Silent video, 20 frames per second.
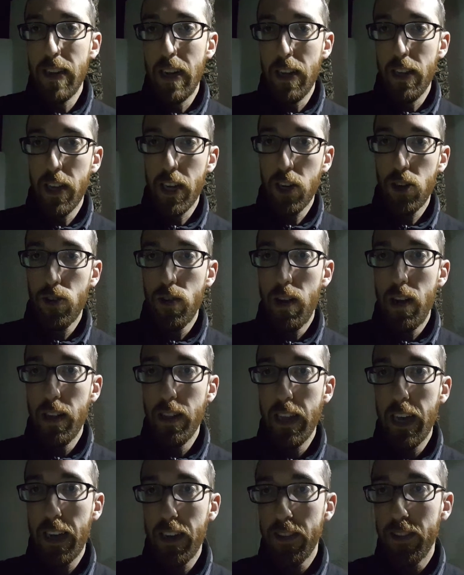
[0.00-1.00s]
not like Tron
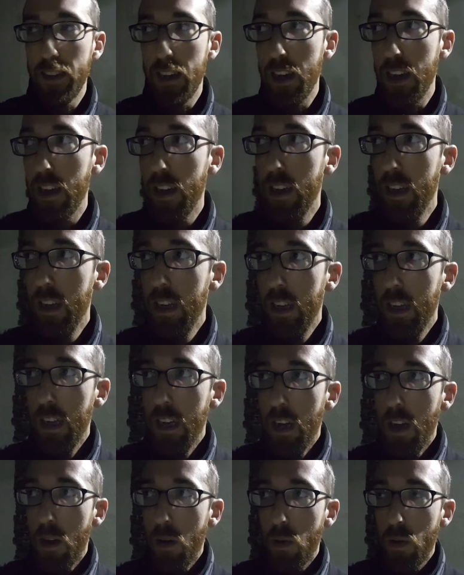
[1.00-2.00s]
Legacy
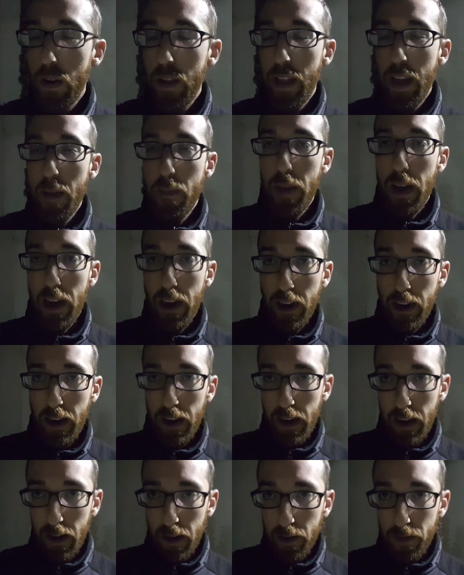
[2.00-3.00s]
where they made
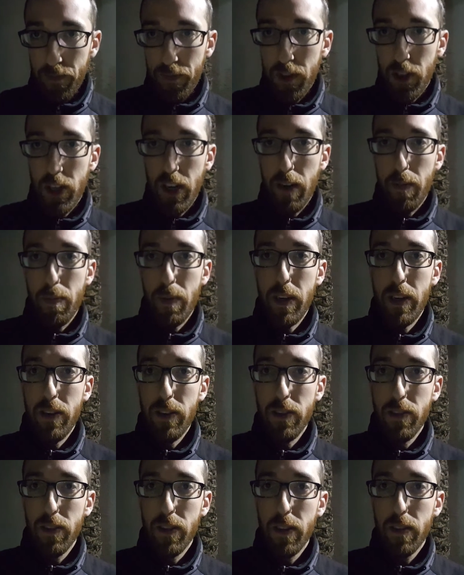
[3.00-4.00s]
uh, Jeff
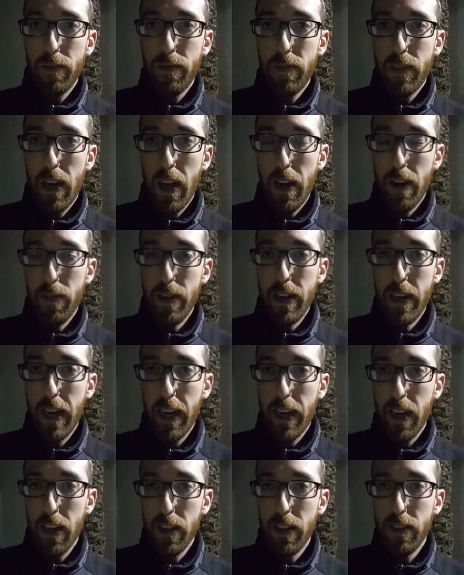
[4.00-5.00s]
Bridges look kind of
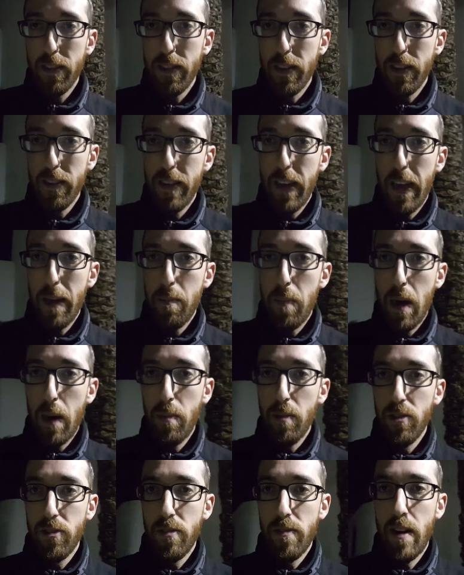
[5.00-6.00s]
ridiculous and his head
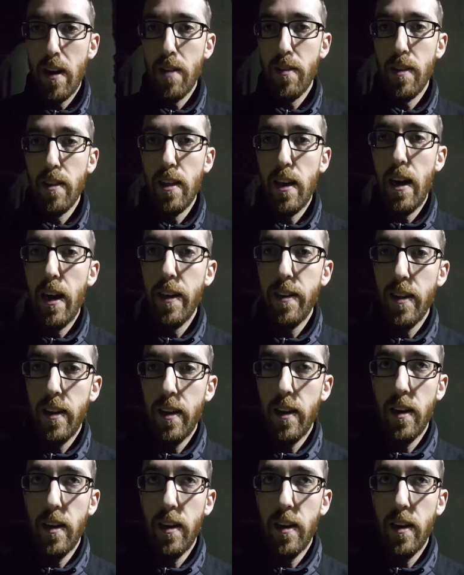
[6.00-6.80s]
bobbles around a lot.